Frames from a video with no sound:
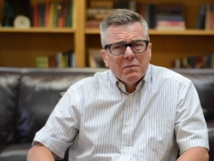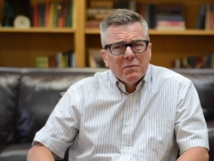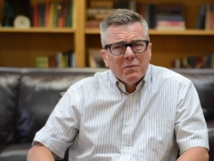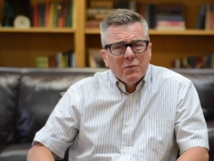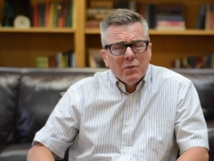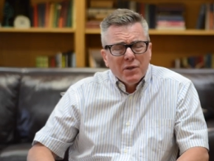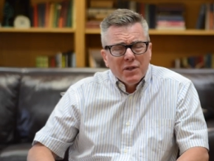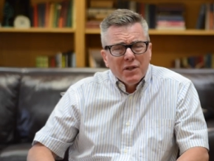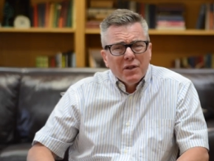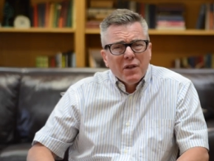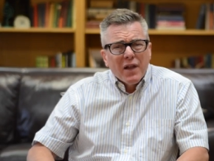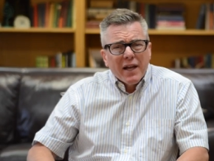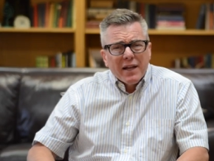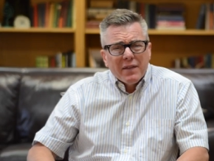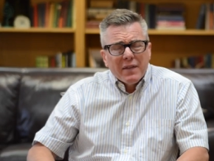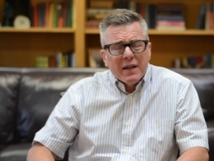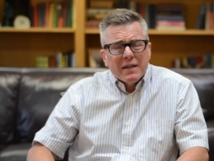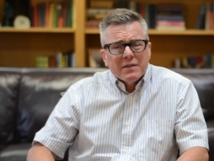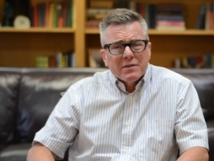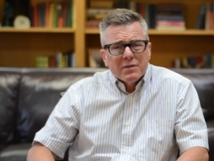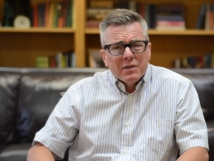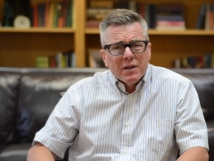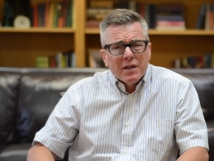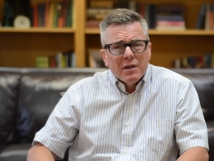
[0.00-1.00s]
wouldn't you like
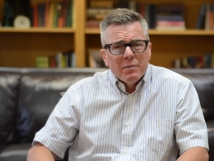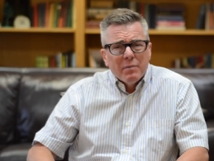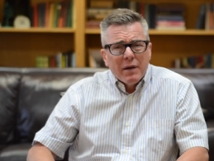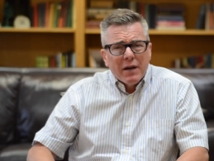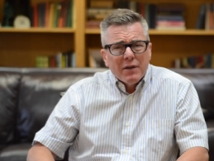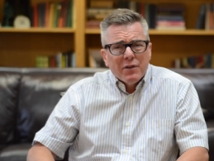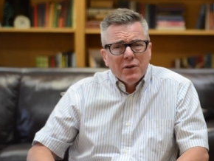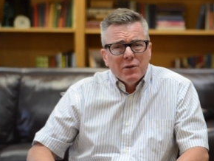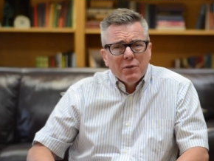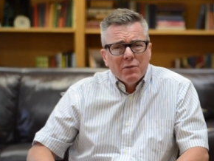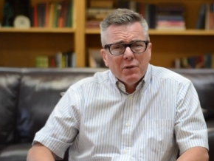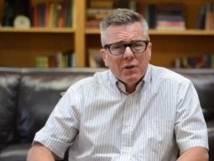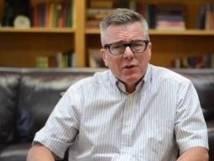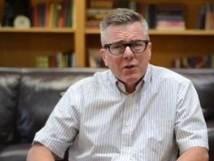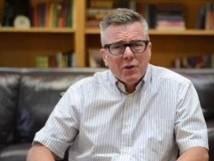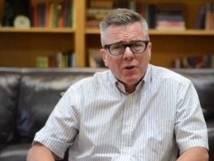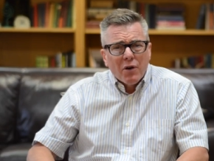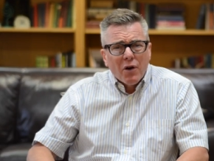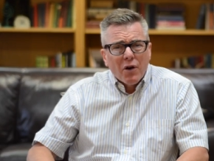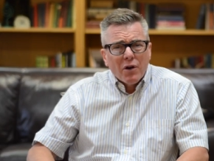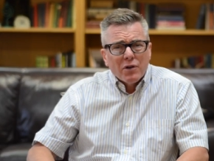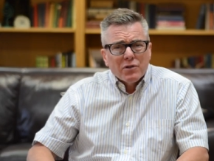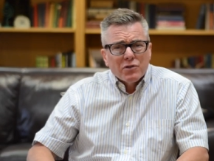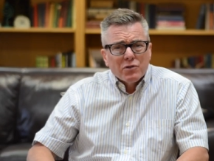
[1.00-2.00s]
that said about you that your
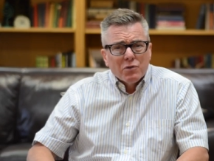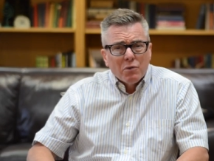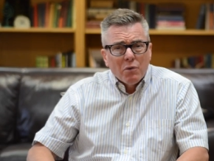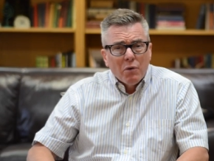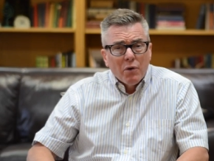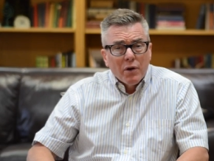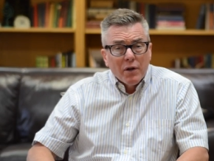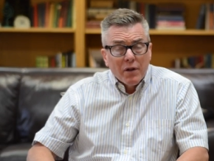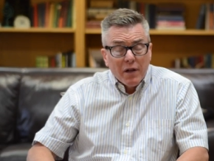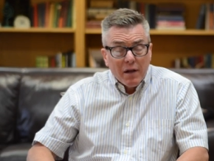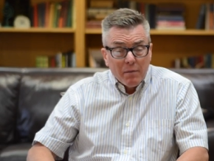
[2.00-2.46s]
heart's loyal?